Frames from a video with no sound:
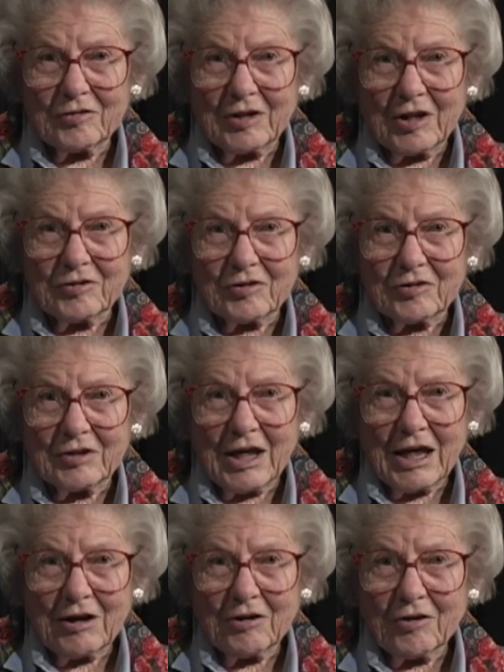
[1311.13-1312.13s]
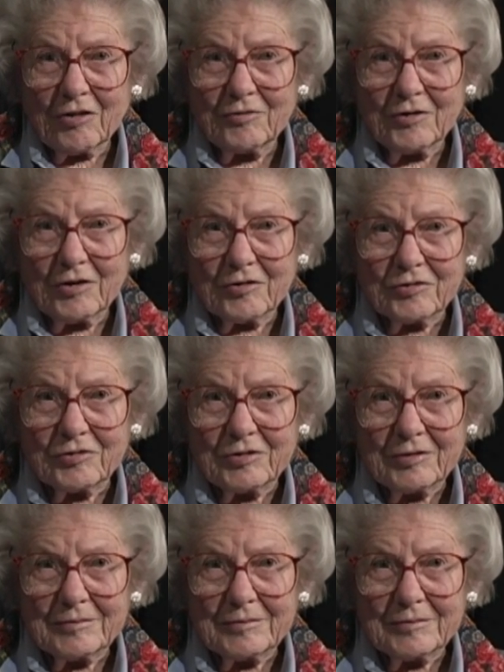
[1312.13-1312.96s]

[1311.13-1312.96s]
days, because they had all the votes.